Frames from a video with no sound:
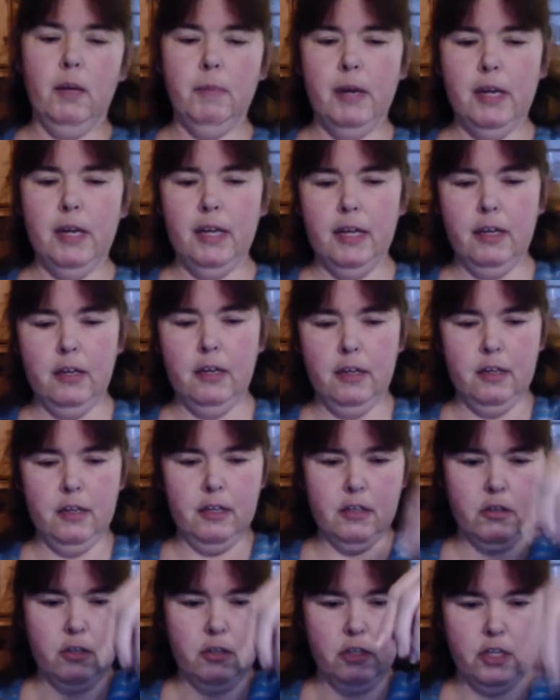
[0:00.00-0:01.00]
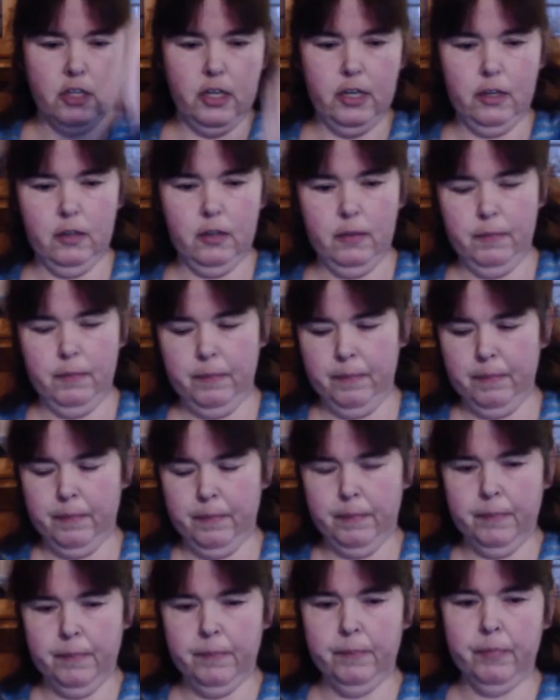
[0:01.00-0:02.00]
Hi Millie, here's her tail.
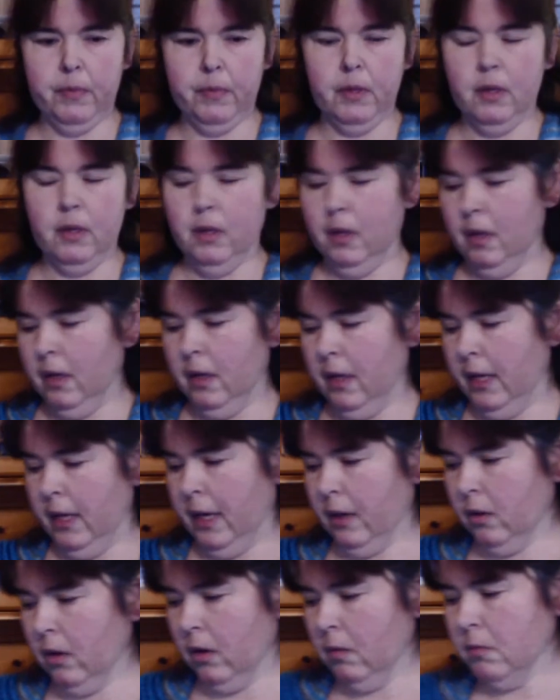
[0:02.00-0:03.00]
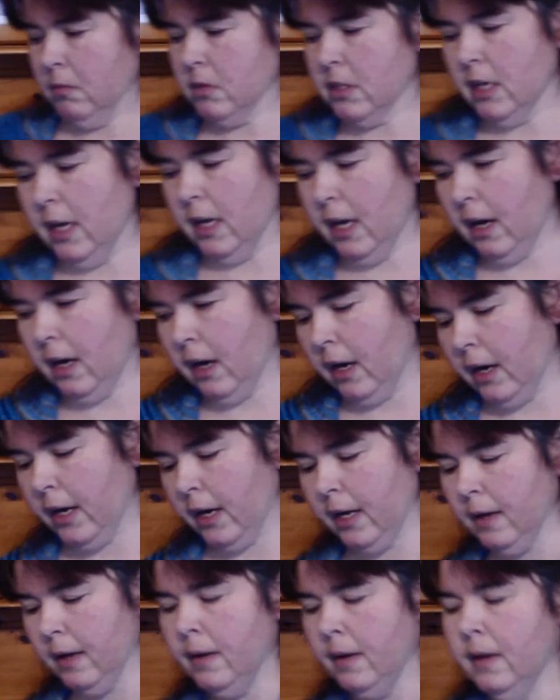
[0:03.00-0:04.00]
Yeah, come say
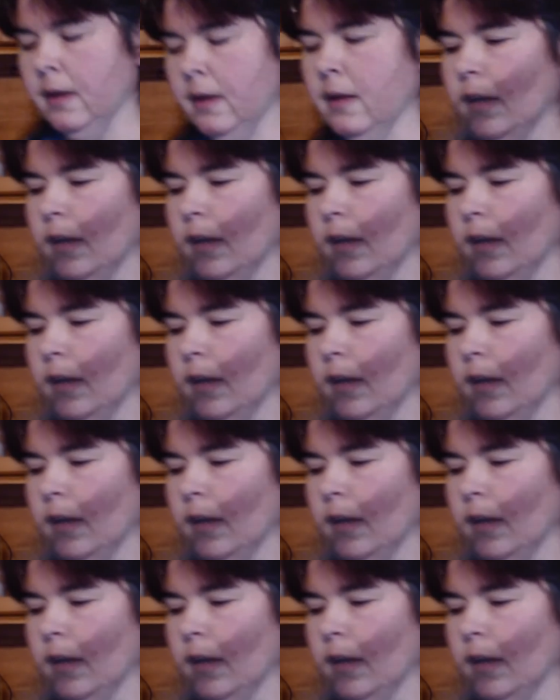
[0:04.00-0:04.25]
hi.